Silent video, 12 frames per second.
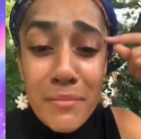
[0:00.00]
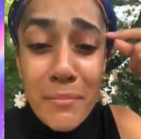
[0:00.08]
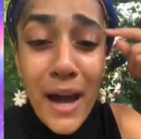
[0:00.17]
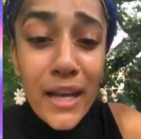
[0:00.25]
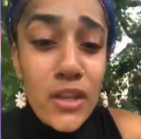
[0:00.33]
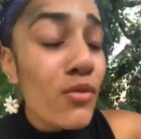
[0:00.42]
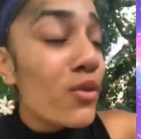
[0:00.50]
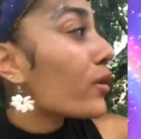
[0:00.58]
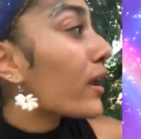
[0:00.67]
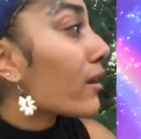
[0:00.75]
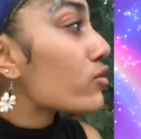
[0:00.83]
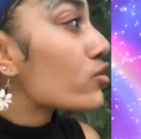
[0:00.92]
They've been hanging
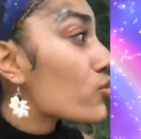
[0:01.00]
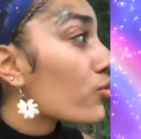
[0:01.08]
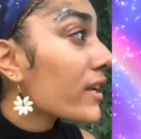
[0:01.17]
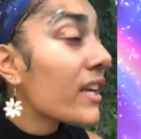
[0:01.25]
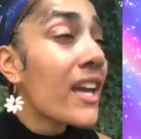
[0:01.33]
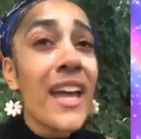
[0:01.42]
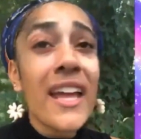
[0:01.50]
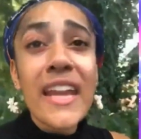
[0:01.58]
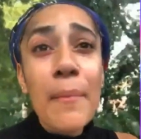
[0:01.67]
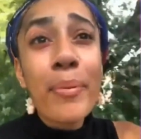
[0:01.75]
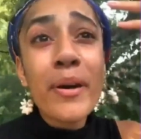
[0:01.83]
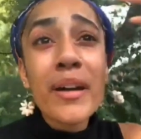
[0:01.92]
around a barbershop
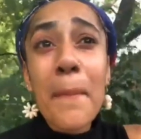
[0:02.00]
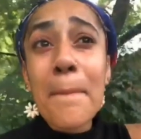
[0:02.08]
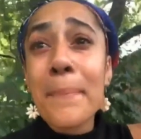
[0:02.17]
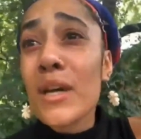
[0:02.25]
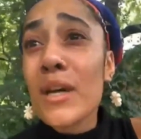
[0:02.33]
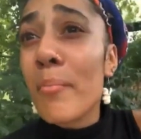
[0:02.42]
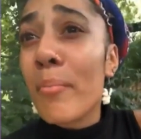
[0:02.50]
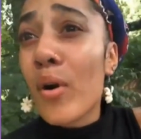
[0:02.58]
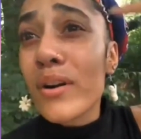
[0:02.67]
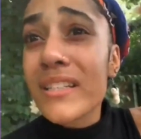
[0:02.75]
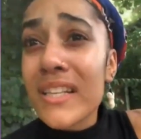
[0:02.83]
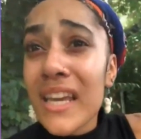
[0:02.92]
too long and they got a
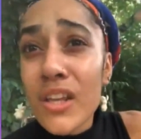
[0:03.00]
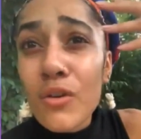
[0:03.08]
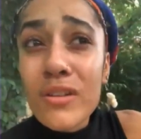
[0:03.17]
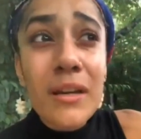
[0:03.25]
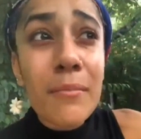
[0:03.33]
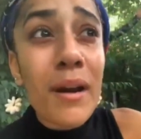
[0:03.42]
haircut.